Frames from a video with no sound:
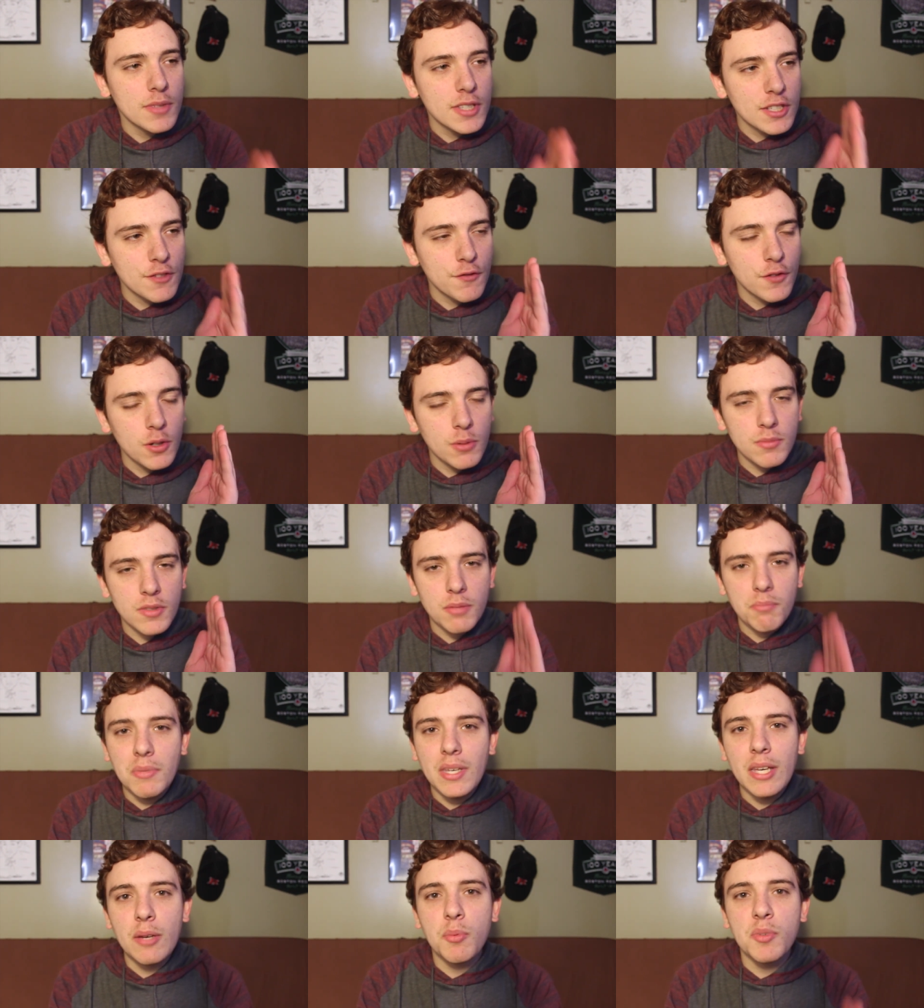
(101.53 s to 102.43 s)
This film to
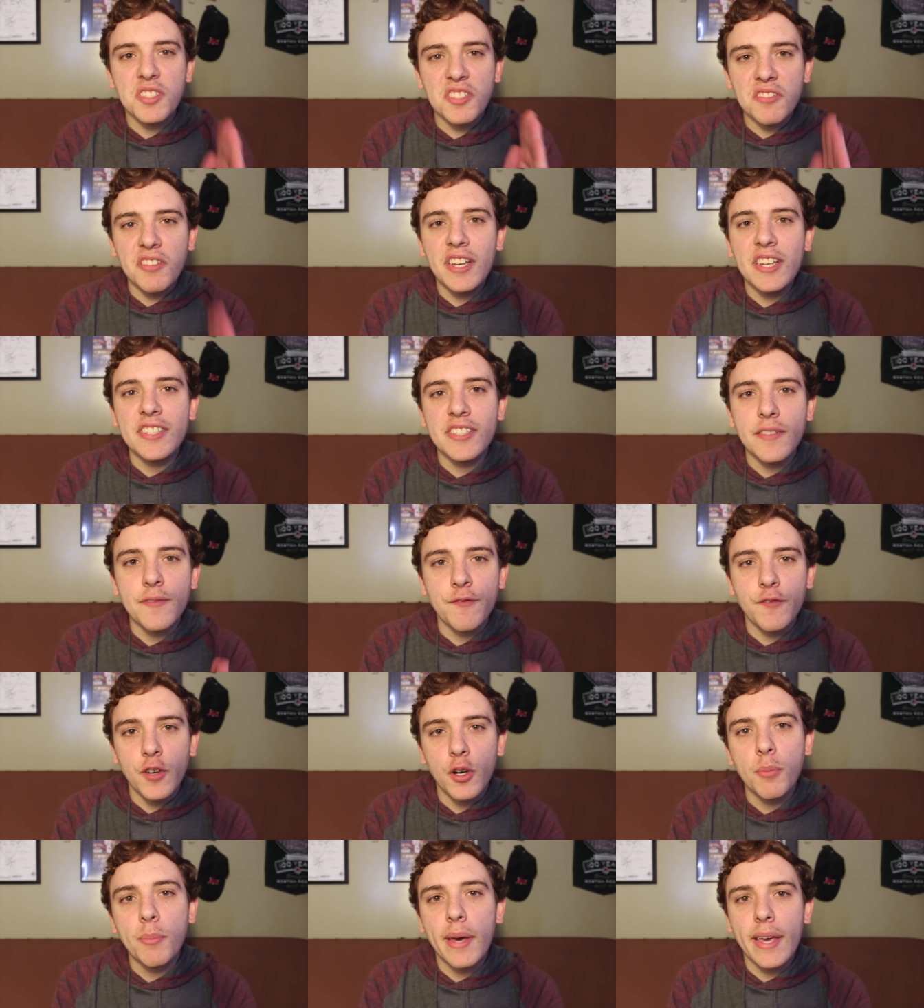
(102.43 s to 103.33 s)
me was lazy
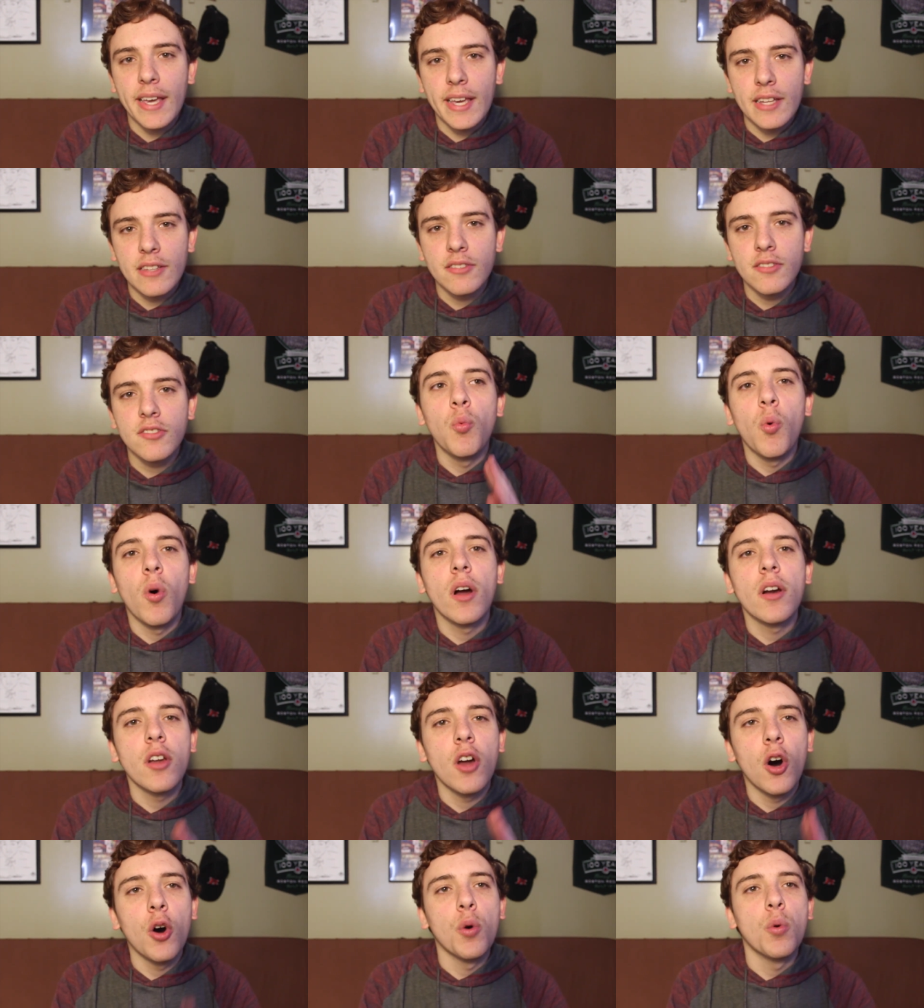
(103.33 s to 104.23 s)
filmmaking
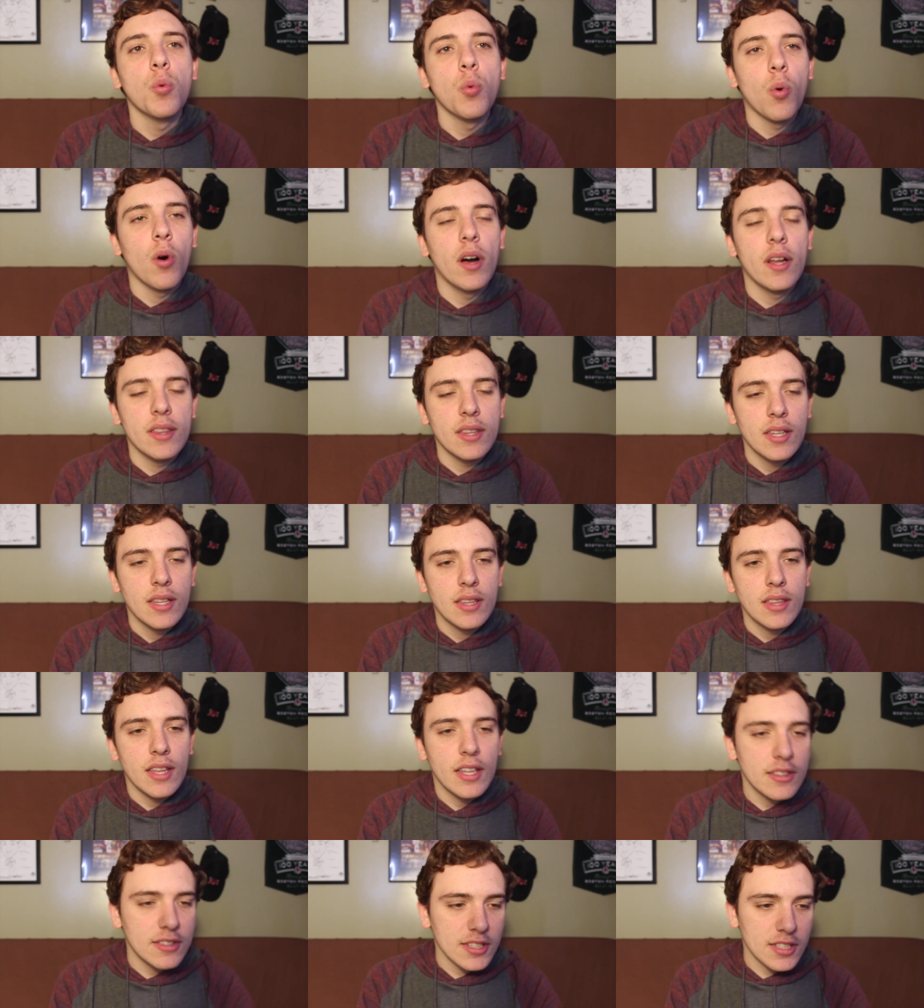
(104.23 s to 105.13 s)
one oh one.
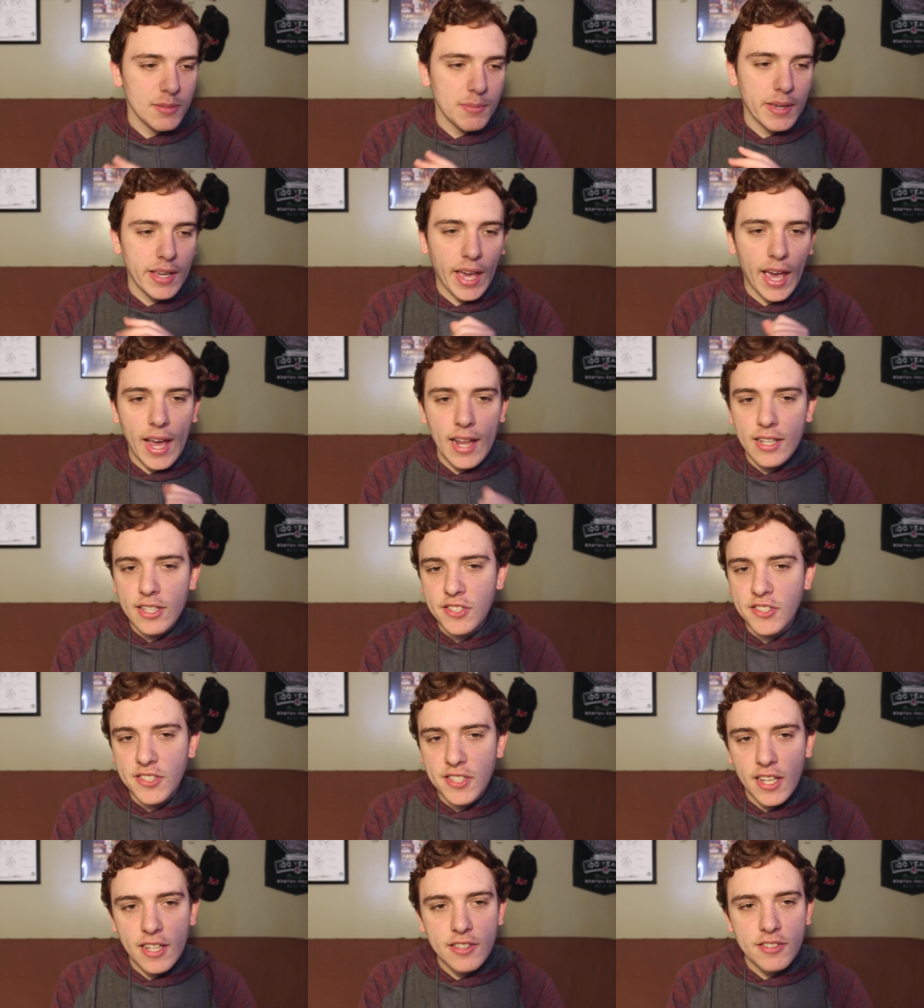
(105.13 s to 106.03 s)
It doesn't make any
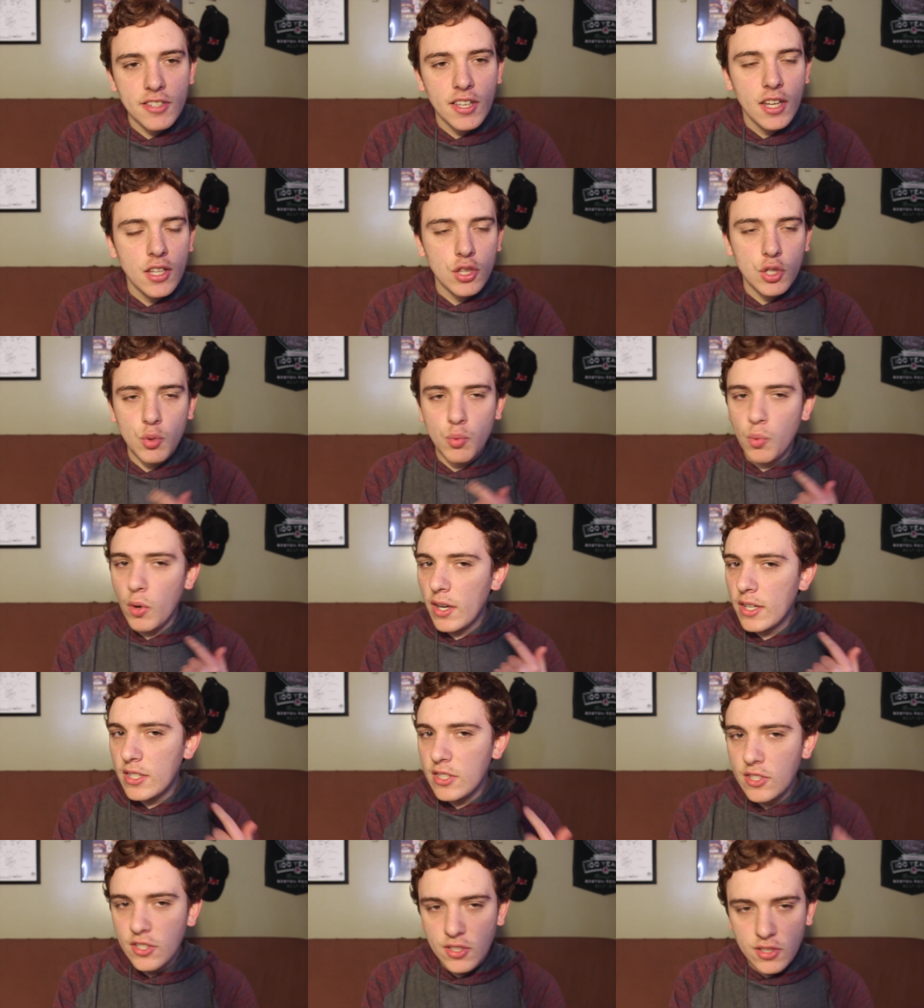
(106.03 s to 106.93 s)
sense. The
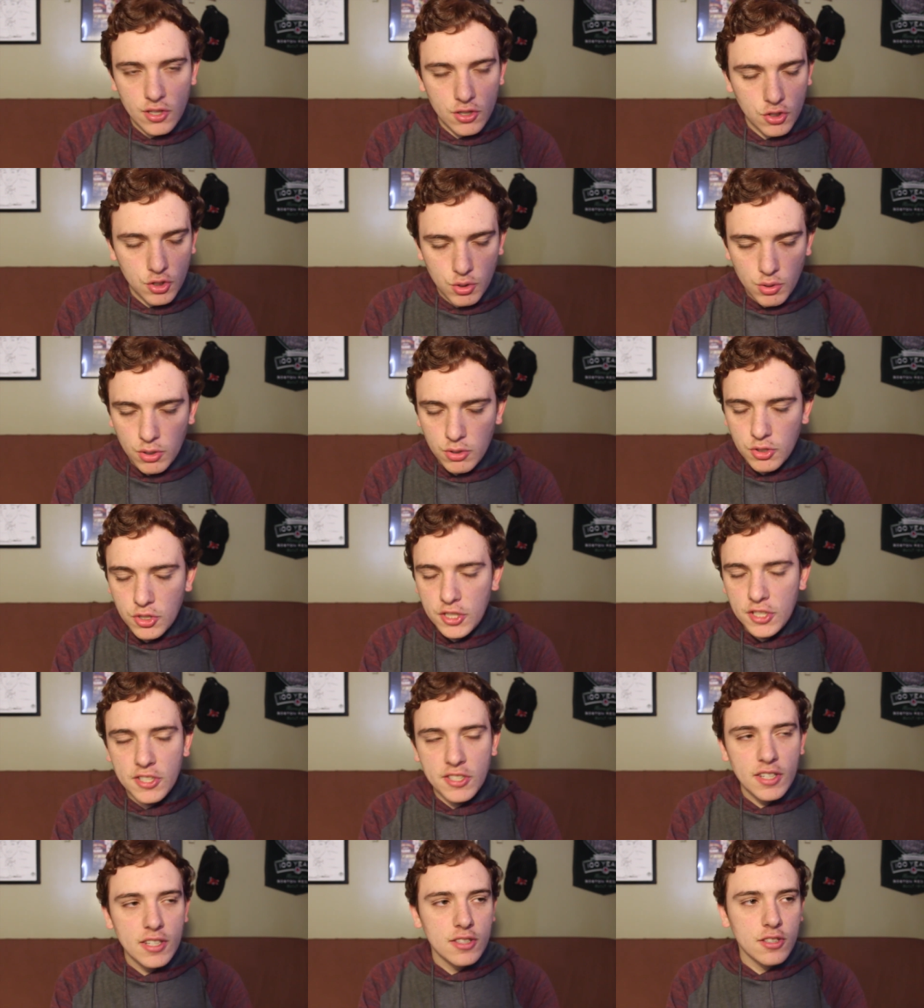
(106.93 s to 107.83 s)
writing is
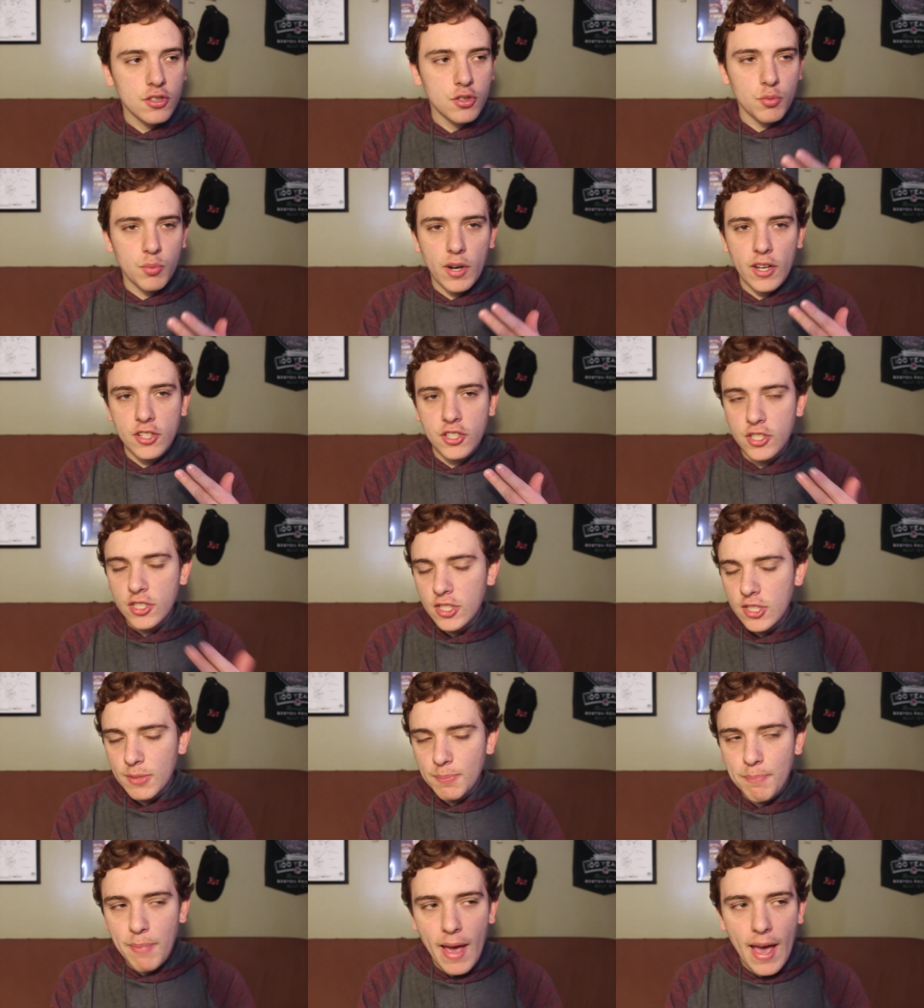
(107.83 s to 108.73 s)
atrocious. The direction
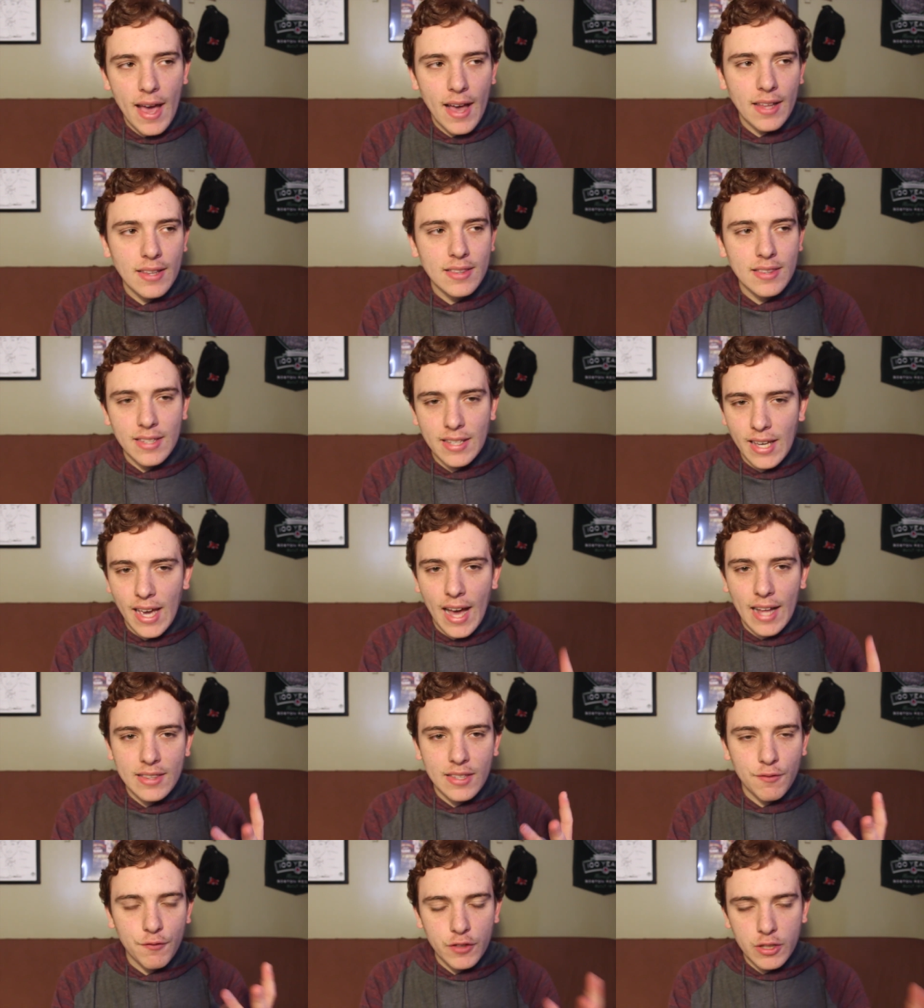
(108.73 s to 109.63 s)
is bad. The
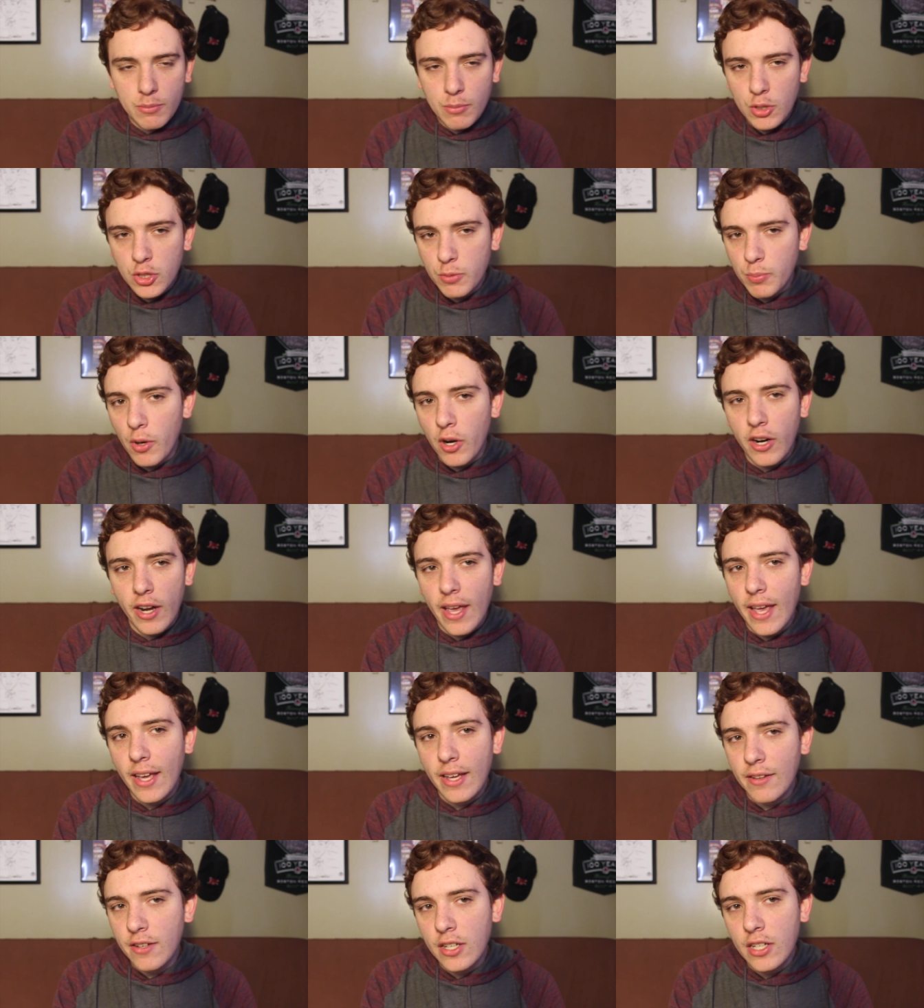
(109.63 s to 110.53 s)
acting, for the most part,
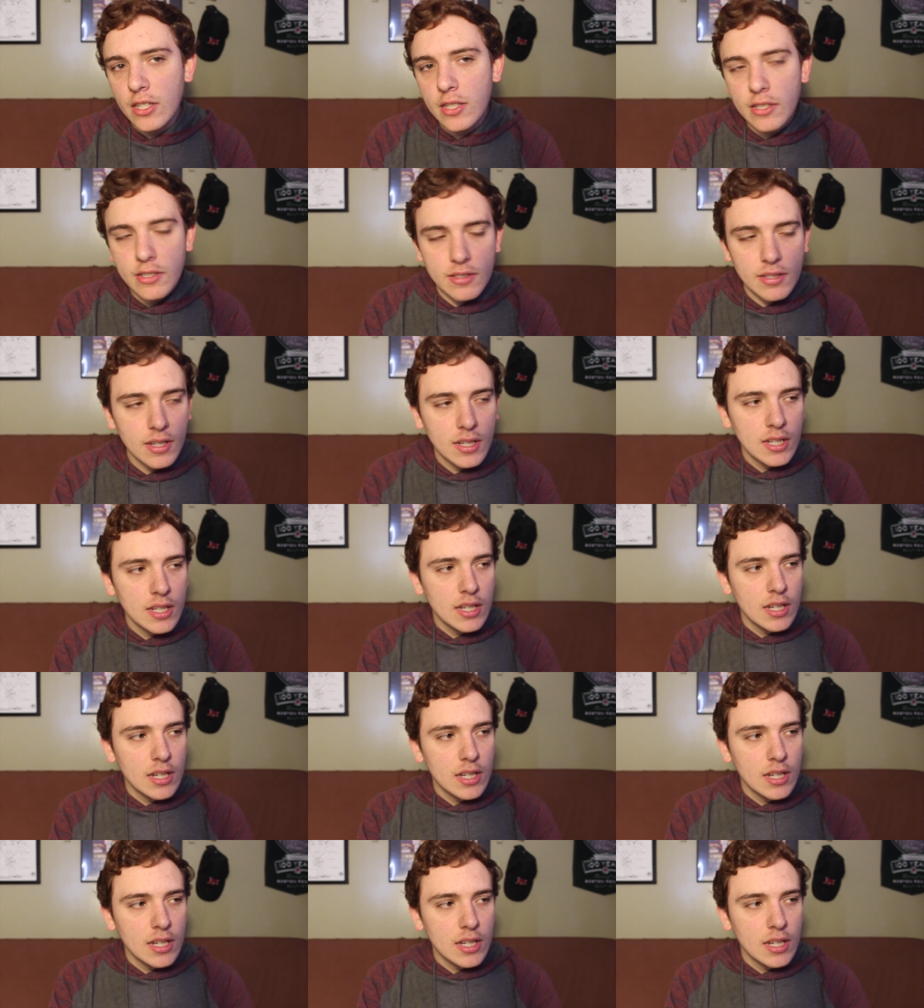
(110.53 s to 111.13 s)
ain't good.